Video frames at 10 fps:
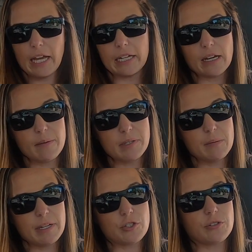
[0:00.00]
and I'm going to
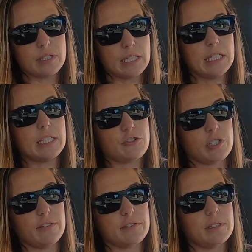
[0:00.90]
make sure that he can
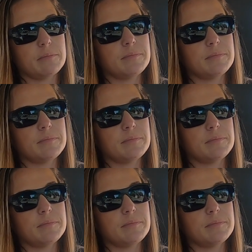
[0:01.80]
shift.